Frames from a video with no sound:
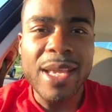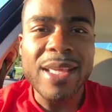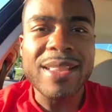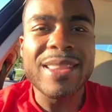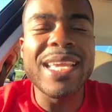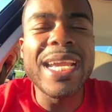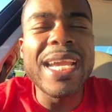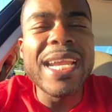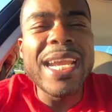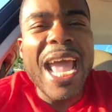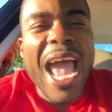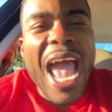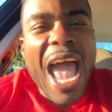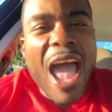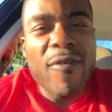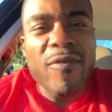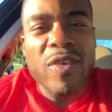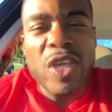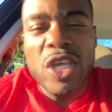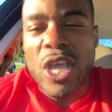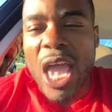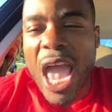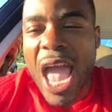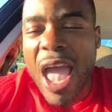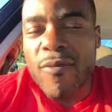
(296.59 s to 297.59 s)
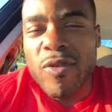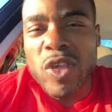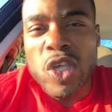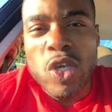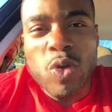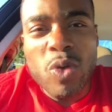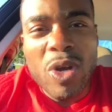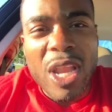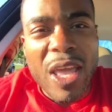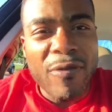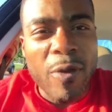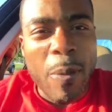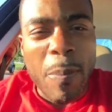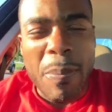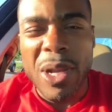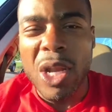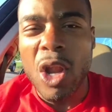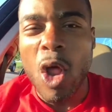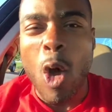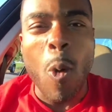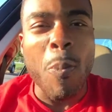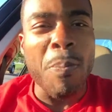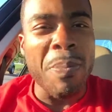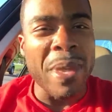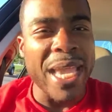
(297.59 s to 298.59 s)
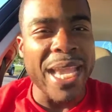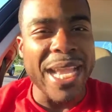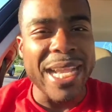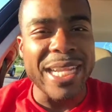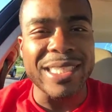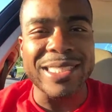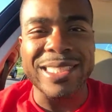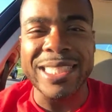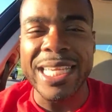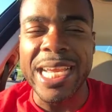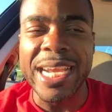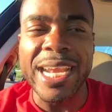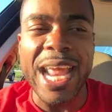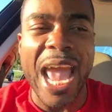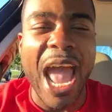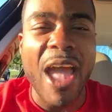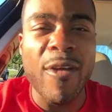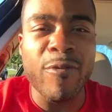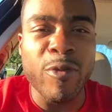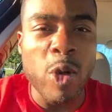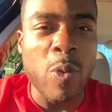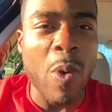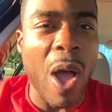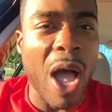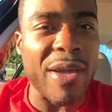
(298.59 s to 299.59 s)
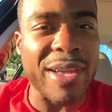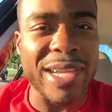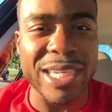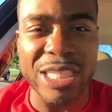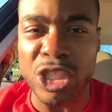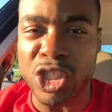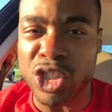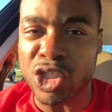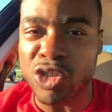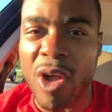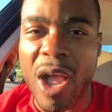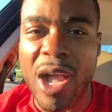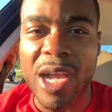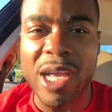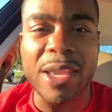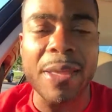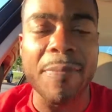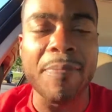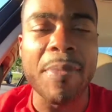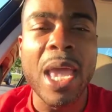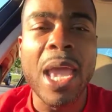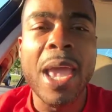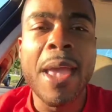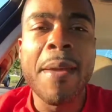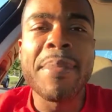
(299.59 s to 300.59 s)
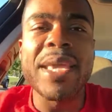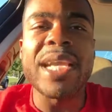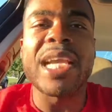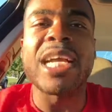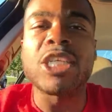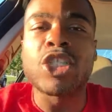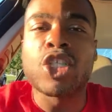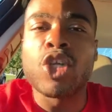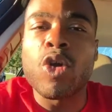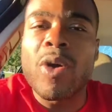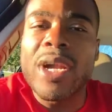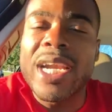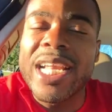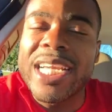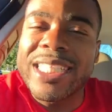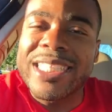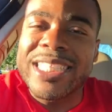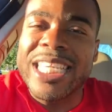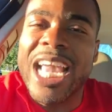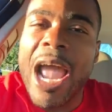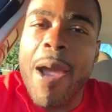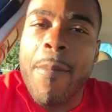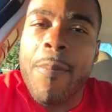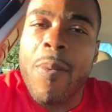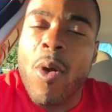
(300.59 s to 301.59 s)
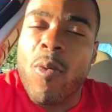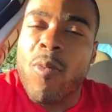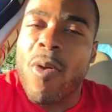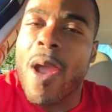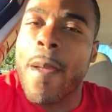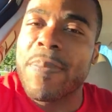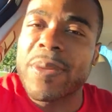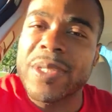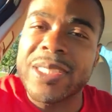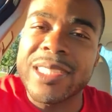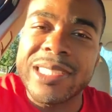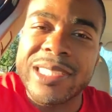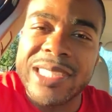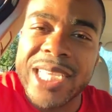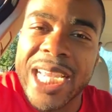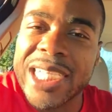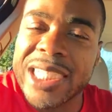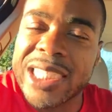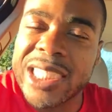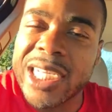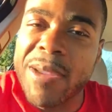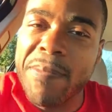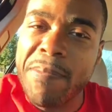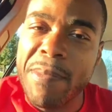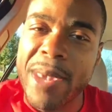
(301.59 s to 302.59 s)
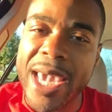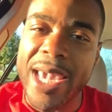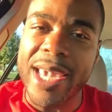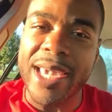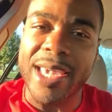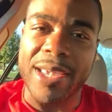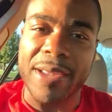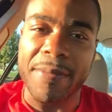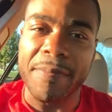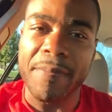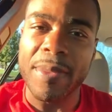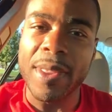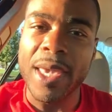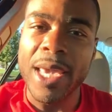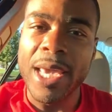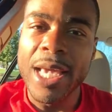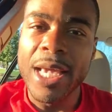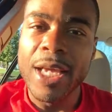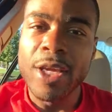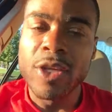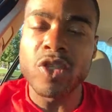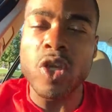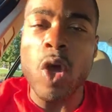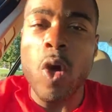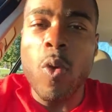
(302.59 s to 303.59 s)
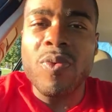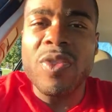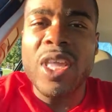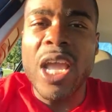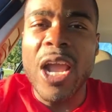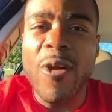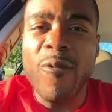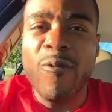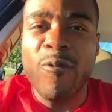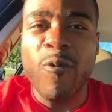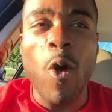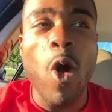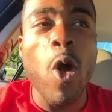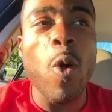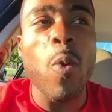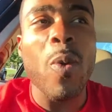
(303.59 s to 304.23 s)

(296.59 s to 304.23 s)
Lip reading: then having you living below means, then have you out here struggling because you're an example representation of me. So therefore, when